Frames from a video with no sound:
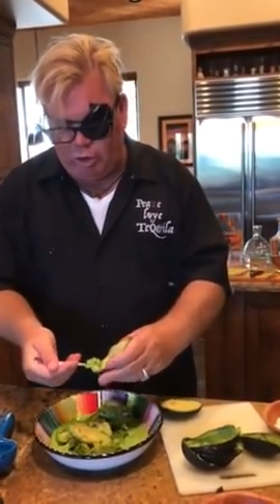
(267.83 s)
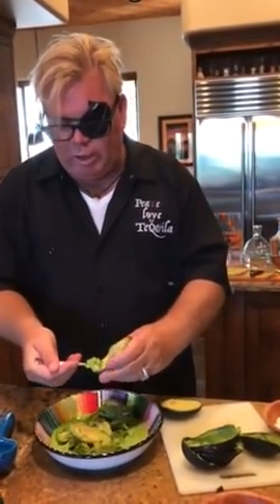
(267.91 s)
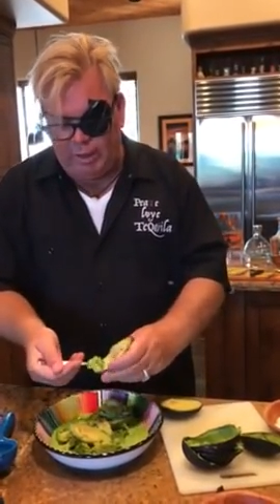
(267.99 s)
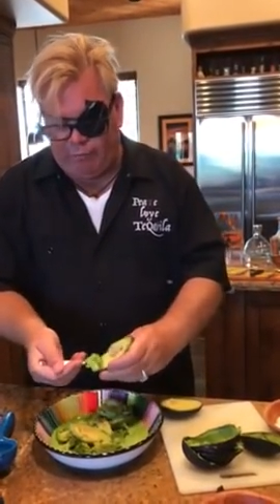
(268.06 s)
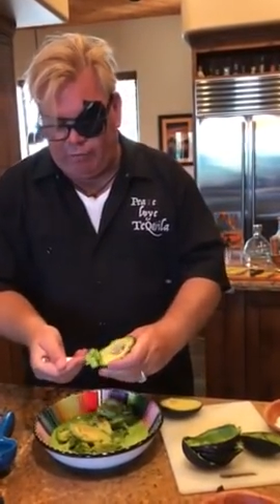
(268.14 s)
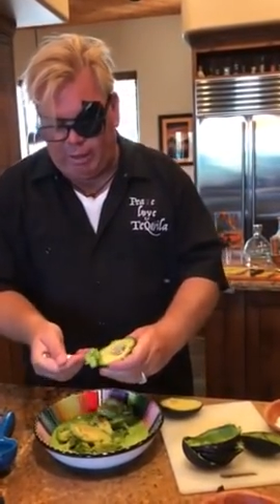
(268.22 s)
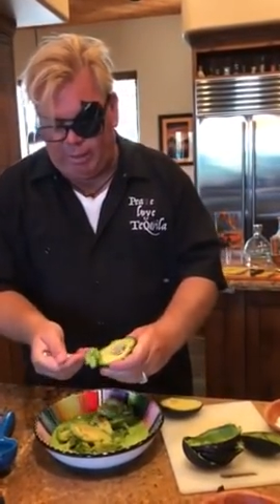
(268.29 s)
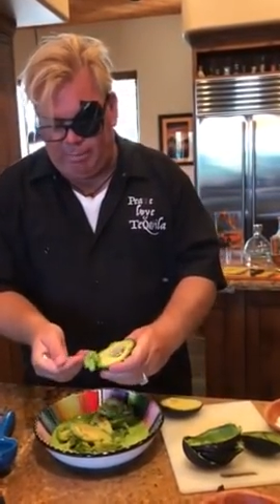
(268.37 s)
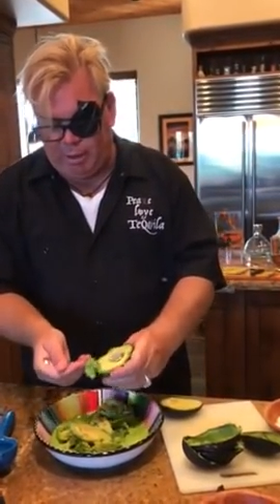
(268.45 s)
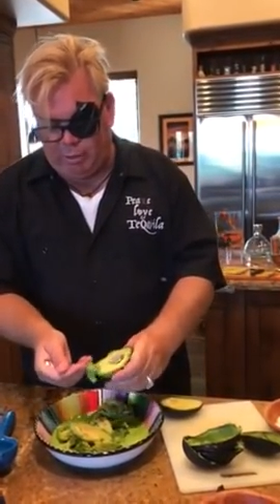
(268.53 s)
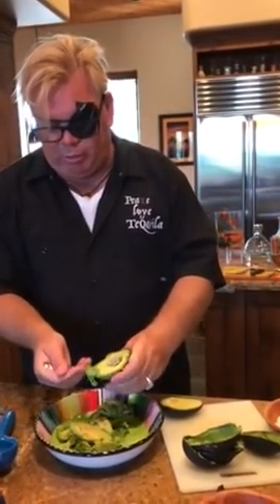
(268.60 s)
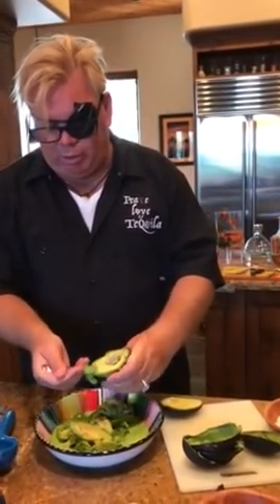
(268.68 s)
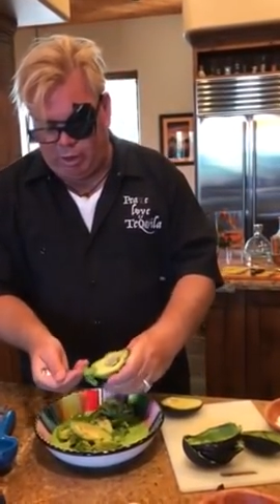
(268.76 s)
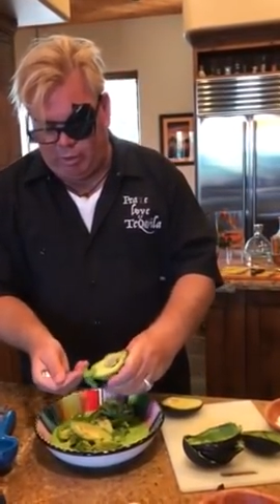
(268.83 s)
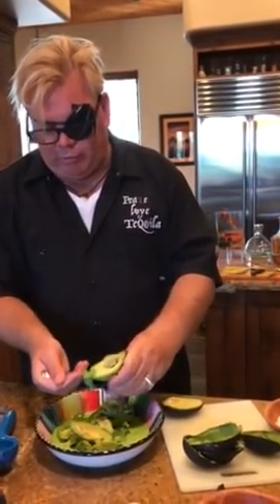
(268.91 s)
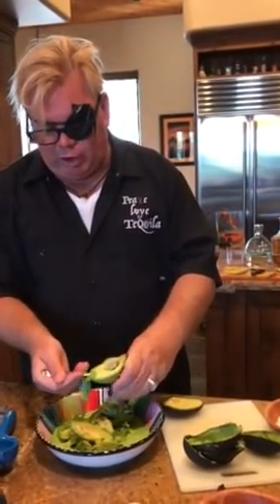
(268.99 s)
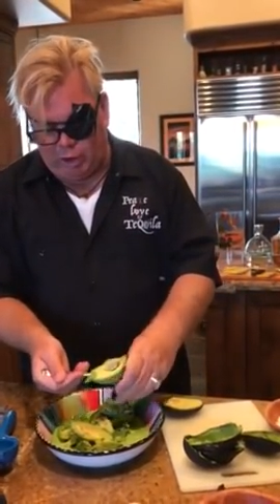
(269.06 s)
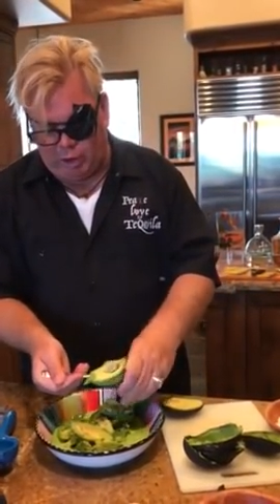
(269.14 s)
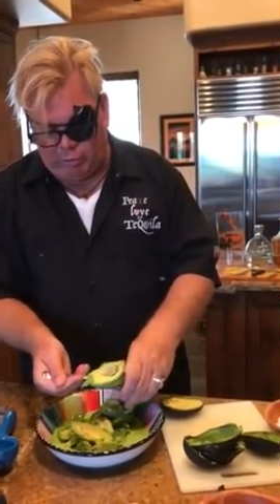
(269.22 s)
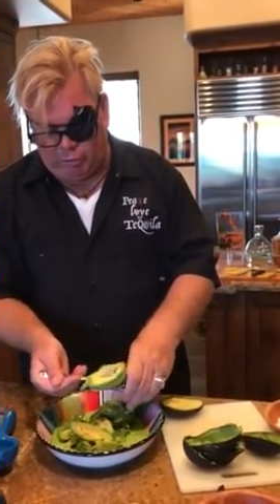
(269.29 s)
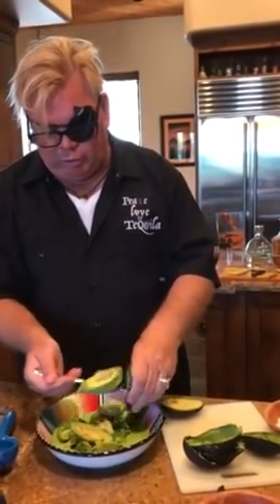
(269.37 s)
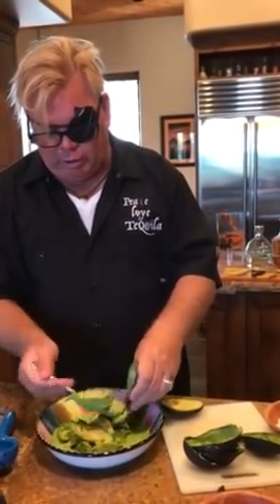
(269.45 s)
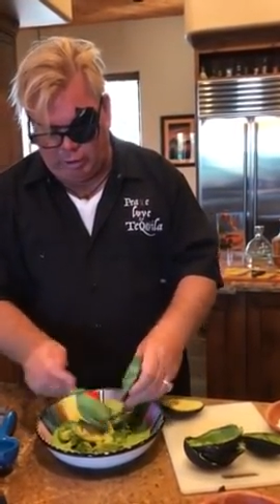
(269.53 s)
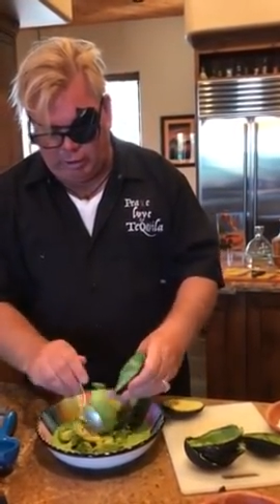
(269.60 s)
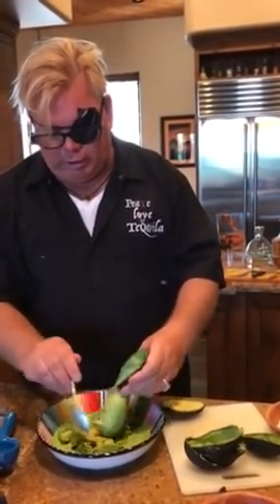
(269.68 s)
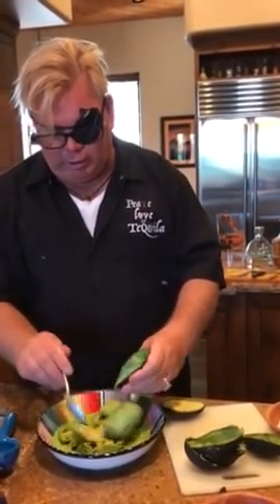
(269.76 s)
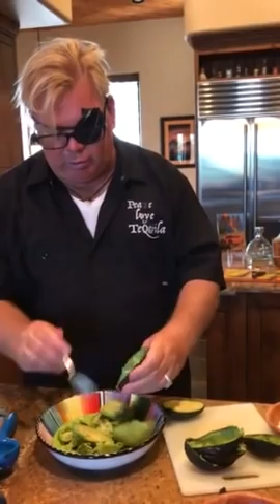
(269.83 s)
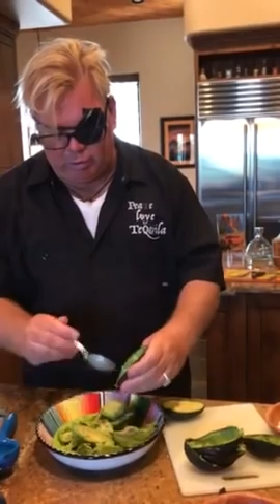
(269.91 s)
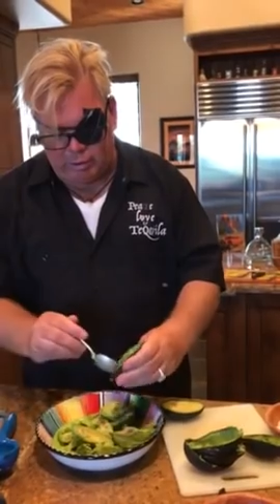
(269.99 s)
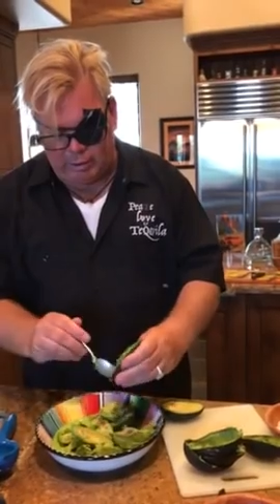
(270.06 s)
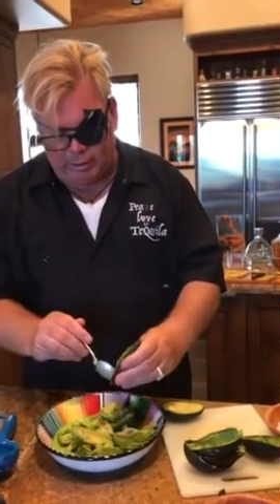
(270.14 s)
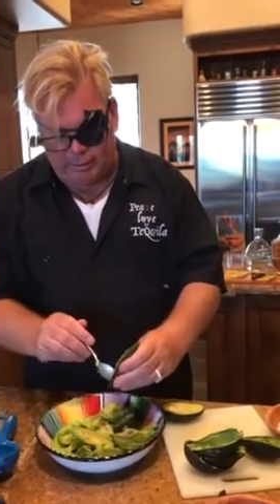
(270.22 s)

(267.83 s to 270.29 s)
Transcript: you can't find better avocados than this.